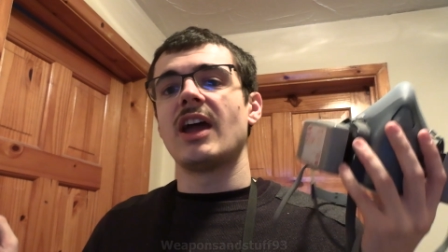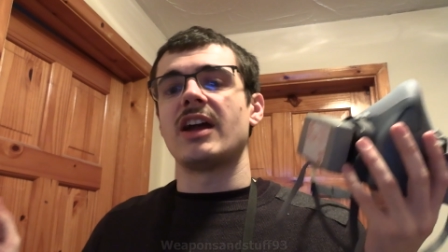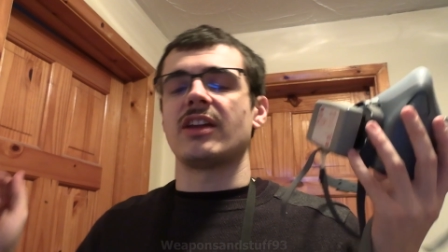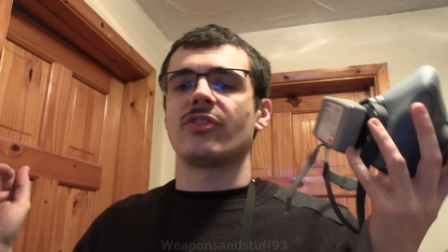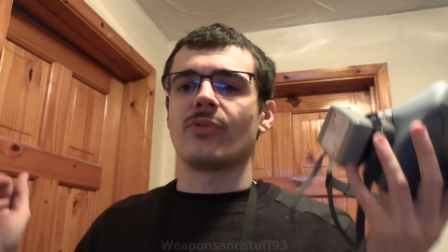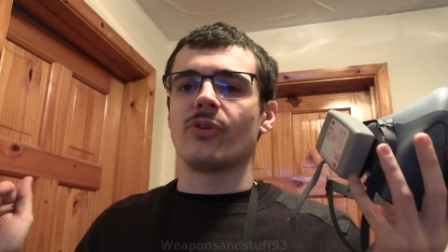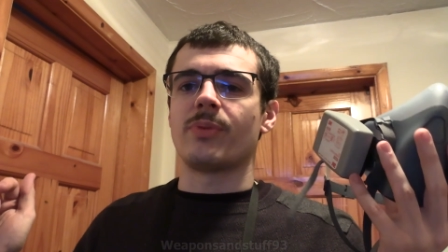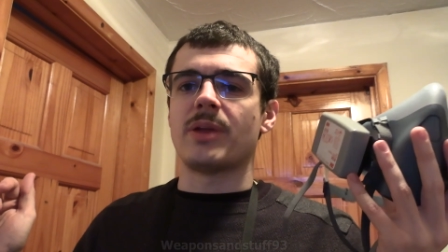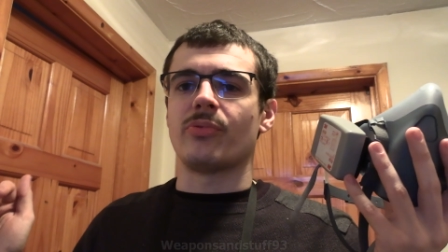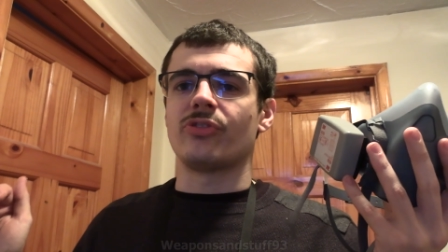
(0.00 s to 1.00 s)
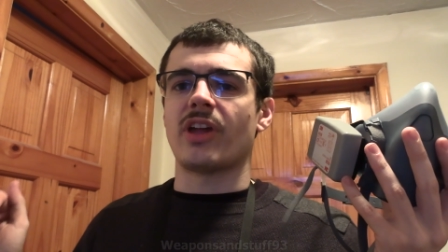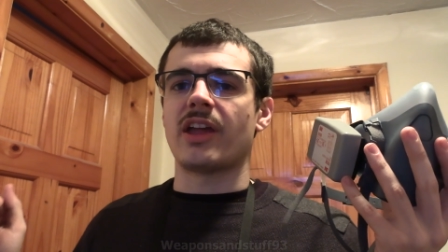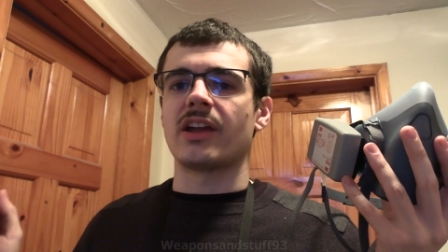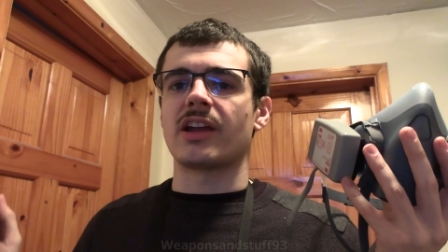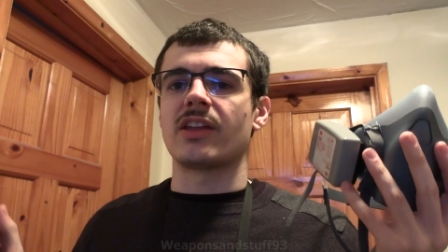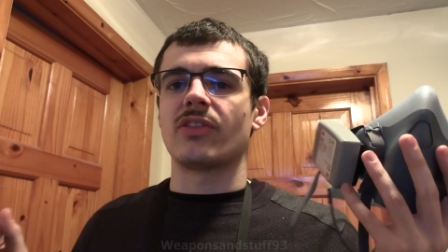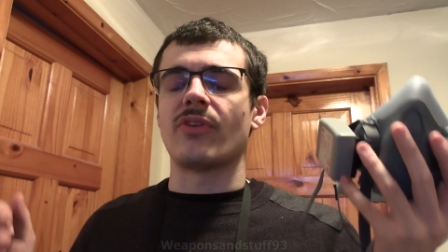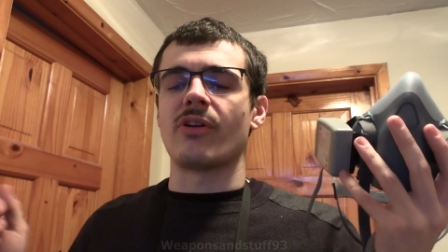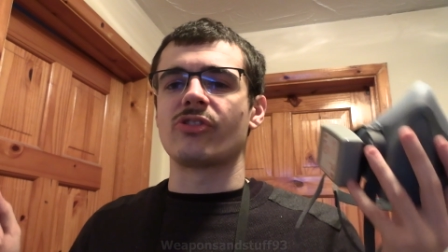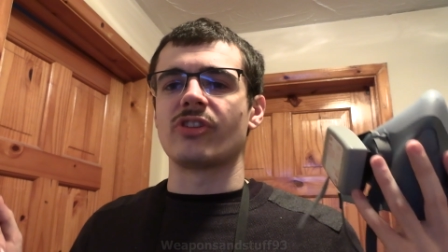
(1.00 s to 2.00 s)
And yes, for all the people saying the
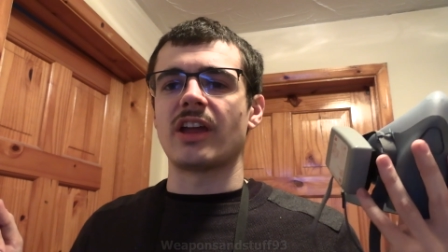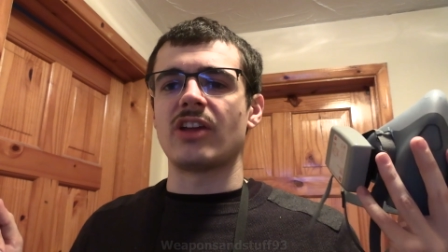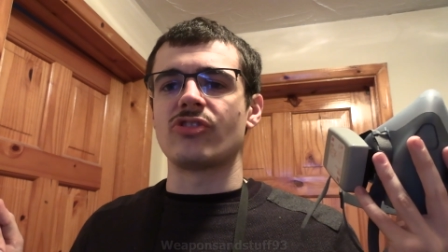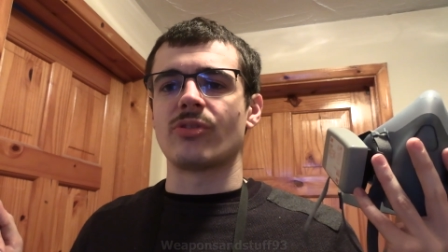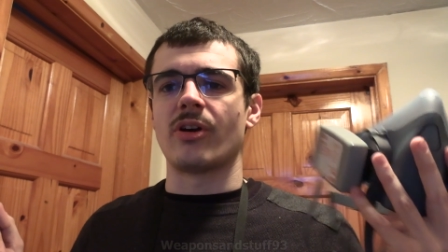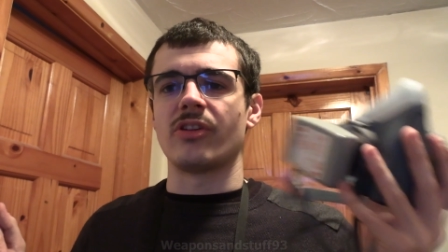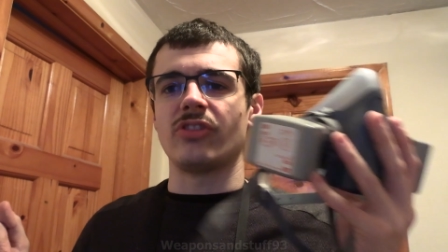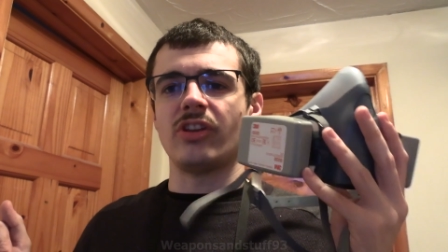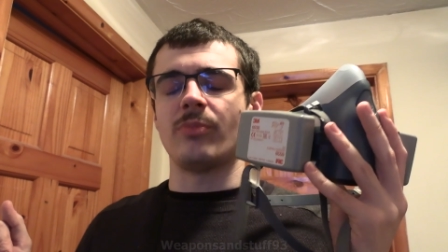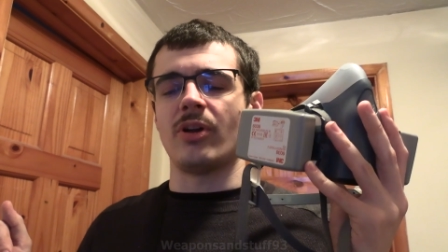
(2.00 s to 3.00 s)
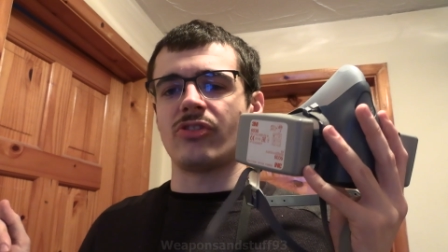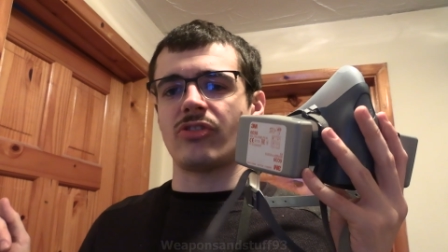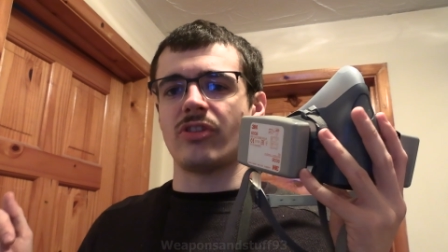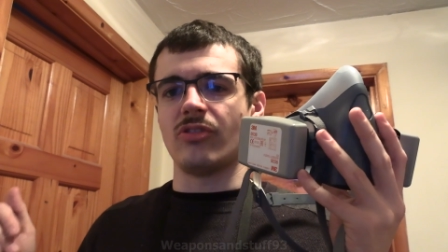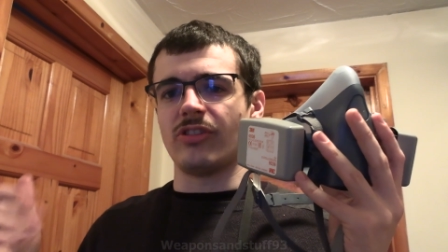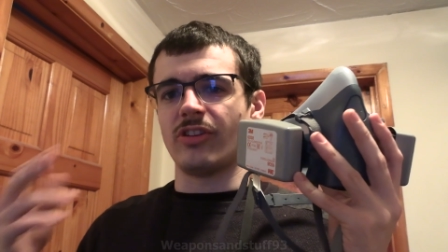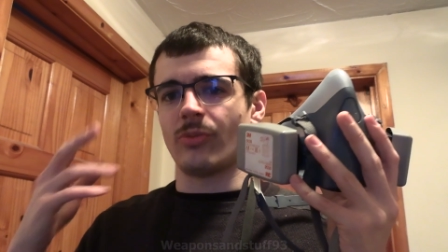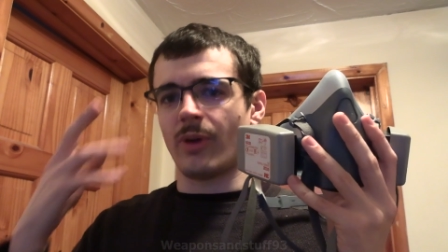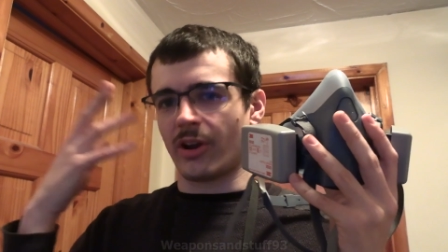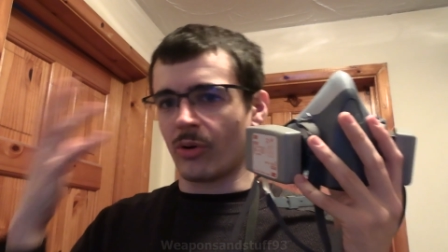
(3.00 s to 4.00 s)
virus can get into your eyes so these masks are
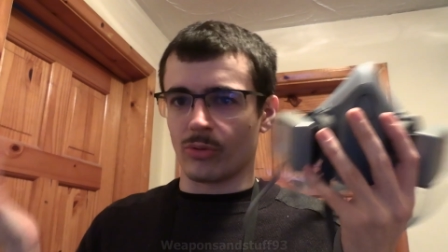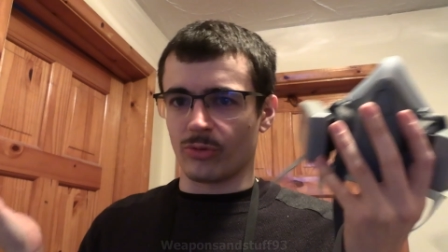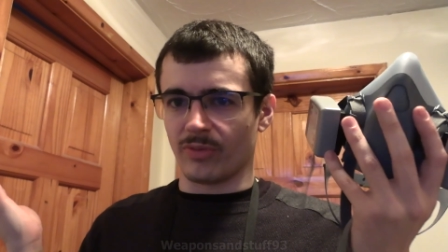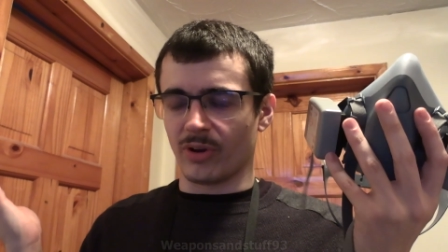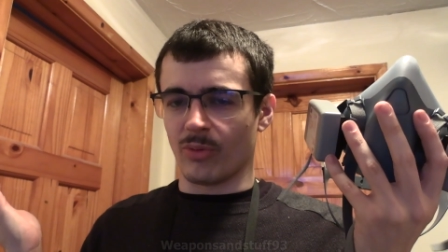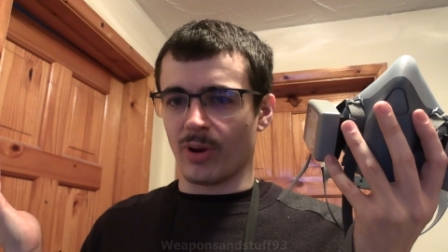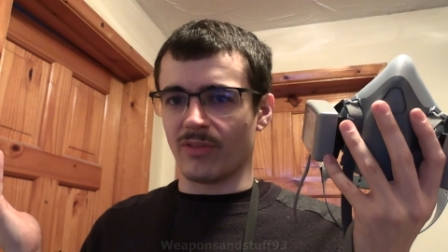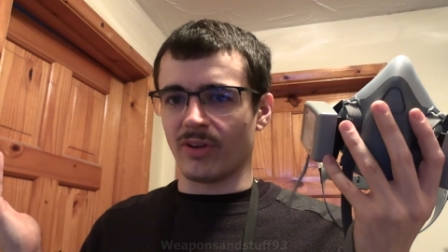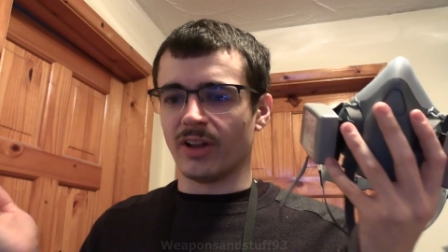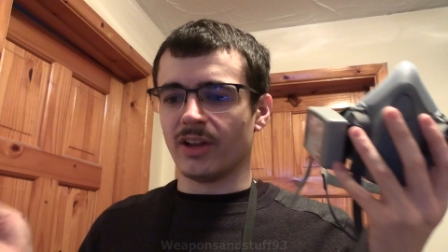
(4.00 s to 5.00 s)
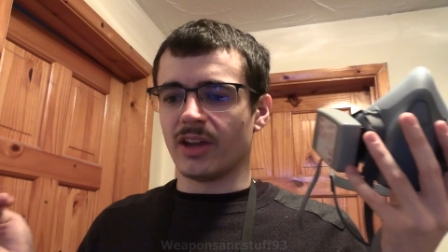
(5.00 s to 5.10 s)
useless, wear goggles with it or whatever.